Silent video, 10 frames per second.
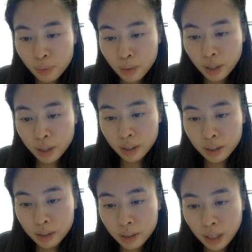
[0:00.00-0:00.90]
And
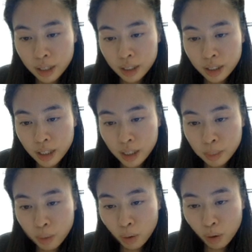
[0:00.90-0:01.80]
then I can
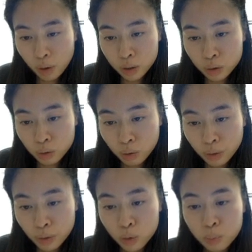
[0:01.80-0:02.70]
keep on
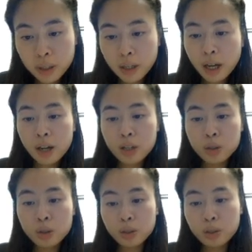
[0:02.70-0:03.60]
scrolling through, but,
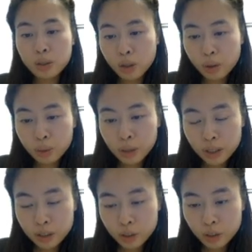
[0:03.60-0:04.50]
oh,
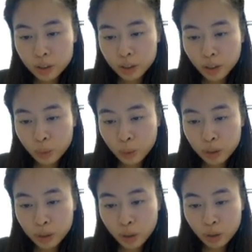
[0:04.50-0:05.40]
okay. So there's another
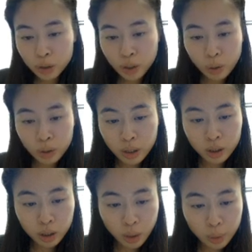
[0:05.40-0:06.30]
one, yoga
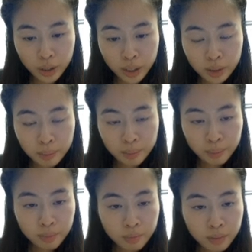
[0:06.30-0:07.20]
clothing,
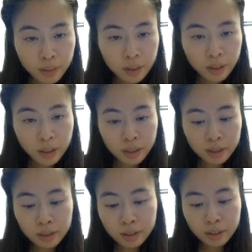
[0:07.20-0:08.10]

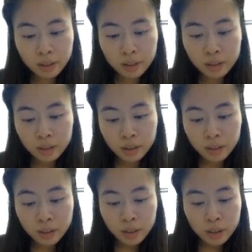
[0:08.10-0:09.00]
okay.
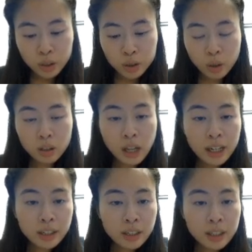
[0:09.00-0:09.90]
So a
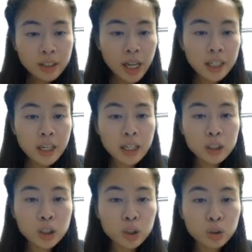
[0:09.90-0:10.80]
lot of these I can
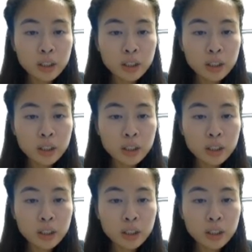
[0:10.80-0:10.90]
actually